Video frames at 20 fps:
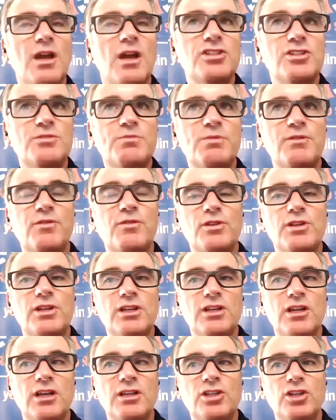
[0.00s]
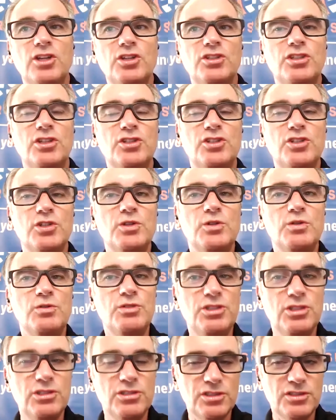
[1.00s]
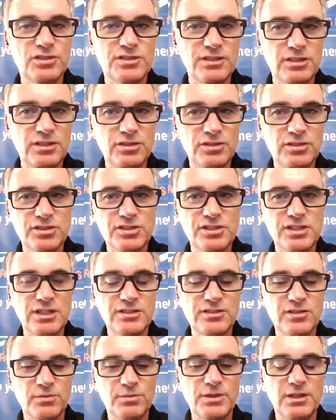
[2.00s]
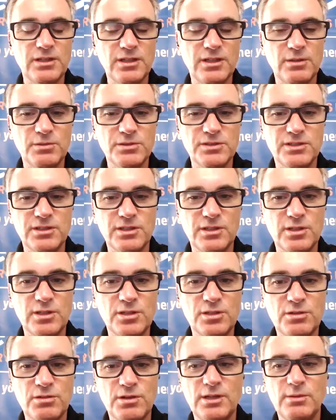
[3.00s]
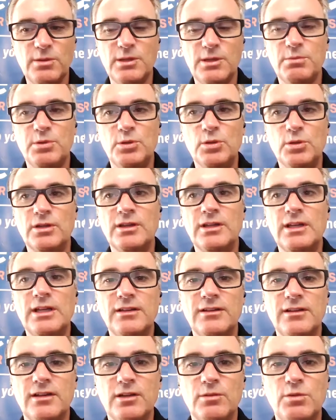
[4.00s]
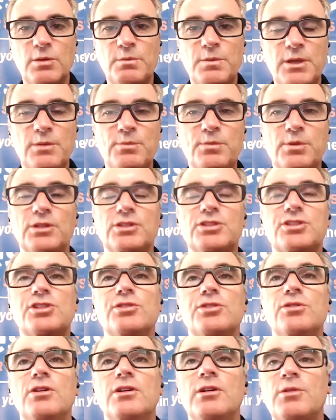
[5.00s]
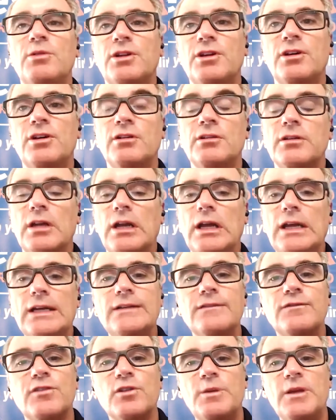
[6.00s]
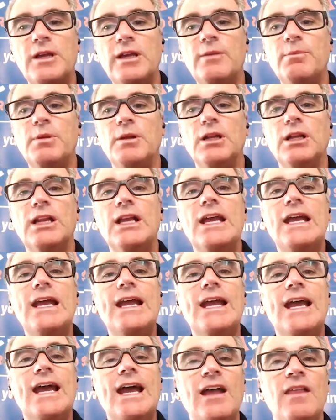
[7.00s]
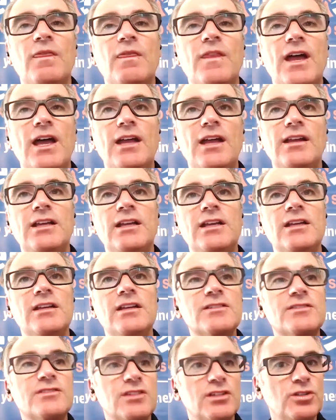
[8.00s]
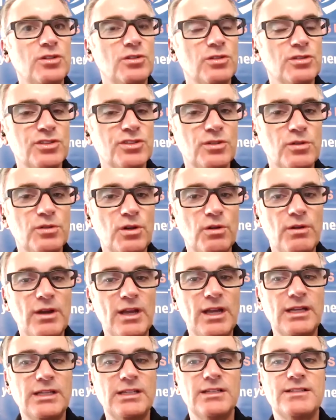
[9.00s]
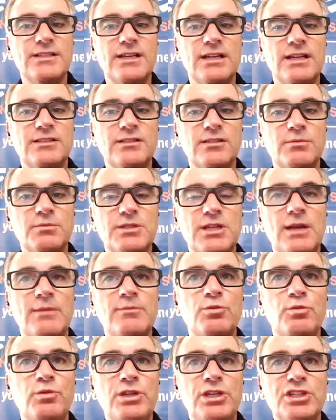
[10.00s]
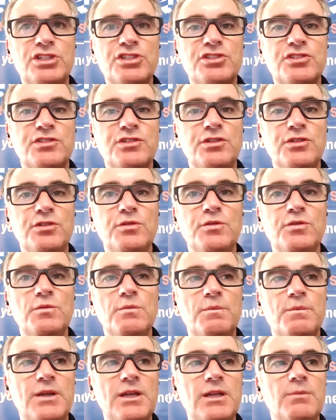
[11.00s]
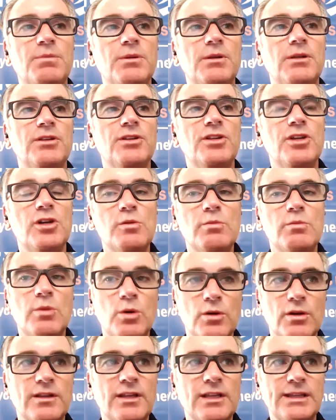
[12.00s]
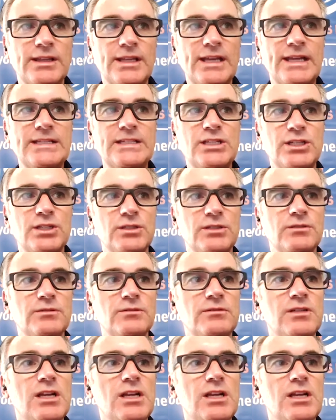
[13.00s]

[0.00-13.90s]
just before you, you you do, you just you just said something that was incredibly important there that I want people to I want to underline for people, and that is you're so correct is that sometimes we assume people know more than they do,